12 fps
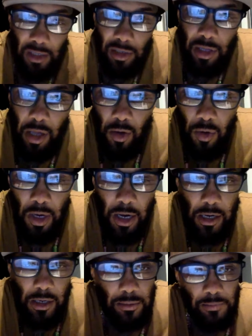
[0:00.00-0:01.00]

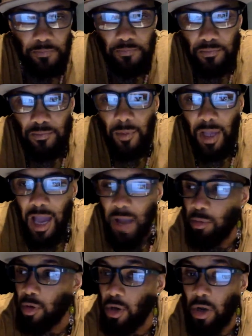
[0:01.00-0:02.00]
So
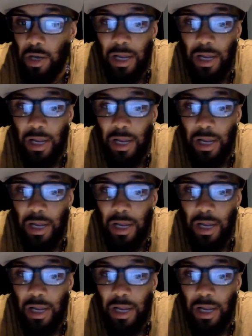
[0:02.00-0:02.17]
I'm good.